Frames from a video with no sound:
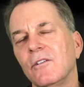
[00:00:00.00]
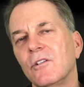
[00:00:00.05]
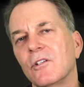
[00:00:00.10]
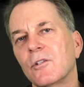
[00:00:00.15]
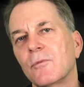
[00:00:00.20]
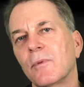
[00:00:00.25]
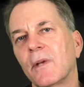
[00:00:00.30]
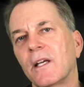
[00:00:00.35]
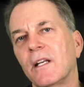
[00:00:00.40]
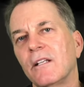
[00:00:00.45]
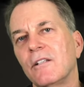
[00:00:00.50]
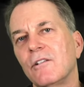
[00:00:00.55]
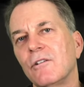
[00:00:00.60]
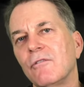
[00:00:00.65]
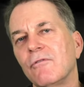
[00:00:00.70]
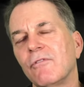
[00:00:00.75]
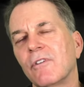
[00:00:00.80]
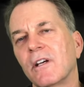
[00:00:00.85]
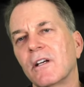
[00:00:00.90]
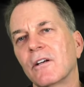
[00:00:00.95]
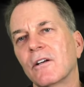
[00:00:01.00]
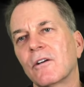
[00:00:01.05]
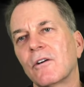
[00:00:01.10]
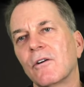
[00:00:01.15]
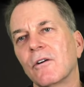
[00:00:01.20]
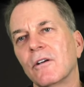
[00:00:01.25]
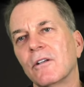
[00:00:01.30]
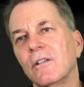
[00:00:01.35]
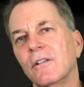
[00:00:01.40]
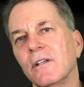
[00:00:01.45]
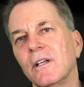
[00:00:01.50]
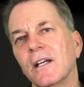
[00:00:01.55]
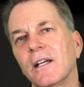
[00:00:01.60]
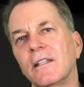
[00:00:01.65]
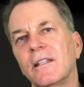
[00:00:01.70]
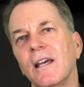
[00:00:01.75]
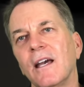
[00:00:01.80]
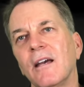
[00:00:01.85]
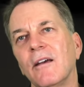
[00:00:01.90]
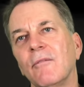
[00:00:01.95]
just played a 2-finger chord and you got
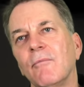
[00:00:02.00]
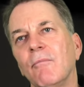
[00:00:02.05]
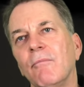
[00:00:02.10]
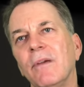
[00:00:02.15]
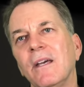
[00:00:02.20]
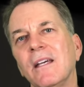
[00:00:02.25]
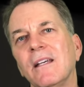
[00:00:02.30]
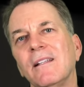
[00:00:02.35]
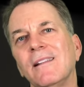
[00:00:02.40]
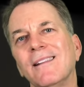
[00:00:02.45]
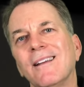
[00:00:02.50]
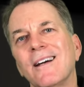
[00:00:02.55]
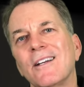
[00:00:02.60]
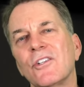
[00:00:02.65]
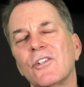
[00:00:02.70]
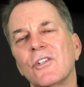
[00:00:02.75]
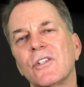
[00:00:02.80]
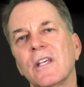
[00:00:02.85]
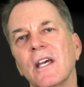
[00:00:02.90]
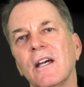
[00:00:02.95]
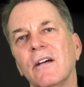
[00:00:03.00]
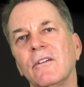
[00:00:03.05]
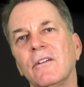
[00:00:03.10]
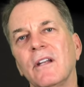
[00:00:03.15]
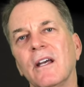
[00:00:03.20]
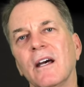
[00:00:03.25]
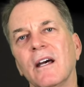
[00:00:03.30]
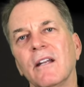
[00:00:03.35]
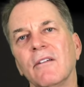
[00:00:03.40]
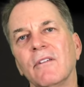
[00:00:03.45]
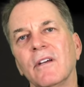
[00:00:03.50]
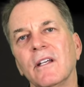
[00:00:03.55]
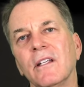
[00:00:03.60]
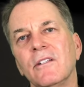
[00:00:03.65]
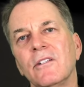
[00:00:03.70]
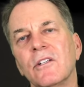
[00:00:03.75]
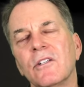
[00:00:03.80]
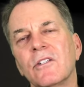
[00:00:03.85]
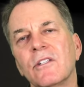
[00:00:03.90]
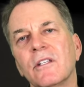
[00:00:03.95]
that big, lush sound out of it?
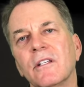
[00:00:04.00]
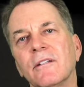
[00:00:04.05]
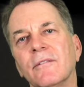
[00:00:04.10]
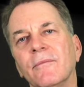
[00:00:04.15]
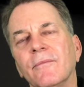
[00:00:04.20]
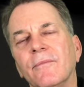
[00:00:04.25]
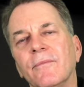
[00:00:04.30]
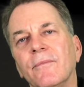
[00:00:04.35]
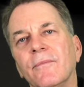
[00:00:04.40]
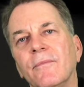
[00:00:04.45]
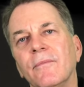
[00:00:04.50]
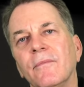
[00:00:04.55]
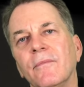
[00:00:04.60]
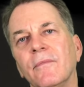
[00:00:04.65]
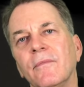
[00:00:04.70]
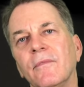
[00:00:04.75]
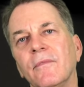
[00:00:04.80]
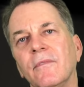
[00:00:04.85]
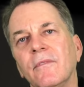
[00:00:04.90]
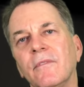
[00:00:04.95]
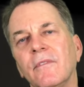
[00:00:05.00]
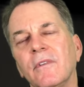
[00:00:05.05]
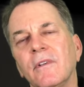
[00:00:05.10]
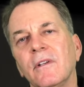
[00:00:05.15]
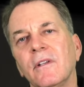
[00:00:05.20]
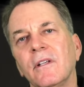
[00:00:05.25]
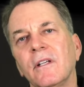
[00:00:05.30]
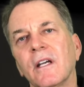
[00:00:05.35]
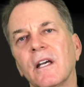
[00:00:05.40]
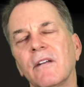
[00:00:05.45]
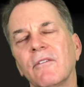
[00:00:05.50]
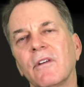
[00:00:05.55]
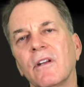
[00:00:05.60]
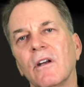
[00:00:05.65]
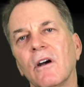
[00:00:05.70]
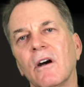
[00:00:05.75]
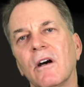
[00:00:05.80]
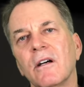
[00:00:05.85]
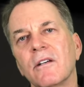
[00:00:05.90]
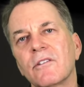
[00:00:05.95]
Just a kind of an
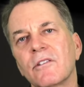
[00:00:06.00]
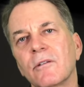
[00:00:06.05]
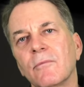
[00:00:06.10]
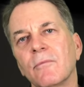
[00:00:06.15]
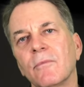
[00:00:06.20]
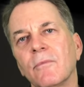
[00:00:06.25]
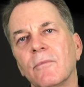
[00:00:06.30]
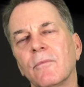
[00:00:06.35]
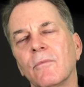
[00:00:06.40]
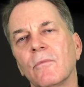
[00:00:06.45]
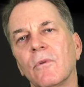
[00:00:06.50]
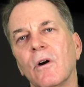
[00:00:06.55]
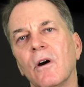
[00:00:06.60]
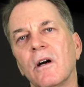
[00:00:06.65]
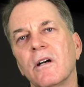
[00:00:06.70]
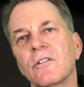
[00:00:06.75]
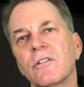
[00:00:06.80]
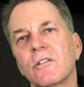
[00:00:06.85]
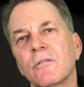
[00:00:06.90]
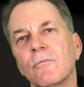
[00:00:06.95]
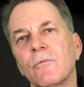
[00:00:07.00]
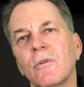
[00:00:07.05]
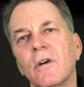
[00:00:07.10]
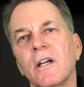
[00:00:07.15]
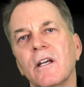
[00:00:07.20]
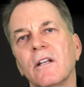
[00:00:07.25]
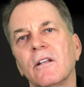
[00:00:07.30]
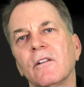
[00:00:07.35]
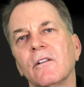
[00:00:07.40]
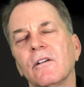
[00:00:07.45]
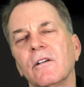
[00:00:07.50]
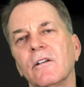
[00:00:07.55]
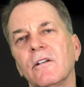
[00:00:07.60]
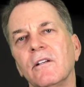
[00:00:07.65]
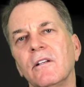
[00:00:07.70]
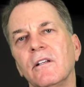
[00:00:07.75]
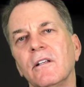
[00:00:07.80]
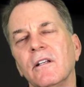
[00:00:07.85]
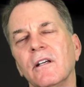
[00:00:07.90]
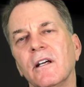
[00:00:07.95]
awesome way to learn,
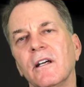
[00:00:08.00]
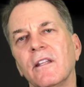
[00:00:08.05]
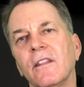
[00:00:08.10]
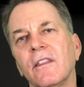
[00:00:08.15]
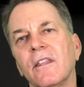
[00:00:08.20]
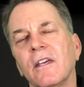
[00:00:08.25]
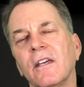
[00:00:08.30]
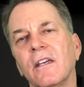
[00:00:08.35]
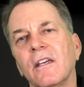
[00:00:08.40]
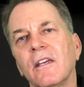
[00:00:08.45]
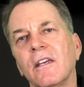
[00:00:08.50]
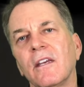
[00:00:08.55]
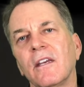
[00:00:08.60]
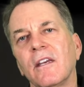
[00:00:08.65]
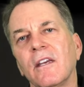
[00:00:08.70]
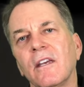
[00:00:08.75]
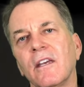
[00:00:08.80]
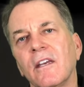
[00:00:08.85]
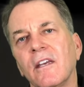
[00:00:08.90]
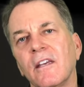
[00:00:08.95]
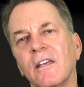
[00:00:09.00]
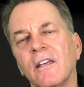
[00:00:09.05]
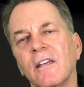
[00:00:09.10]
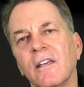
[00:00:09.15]
I think.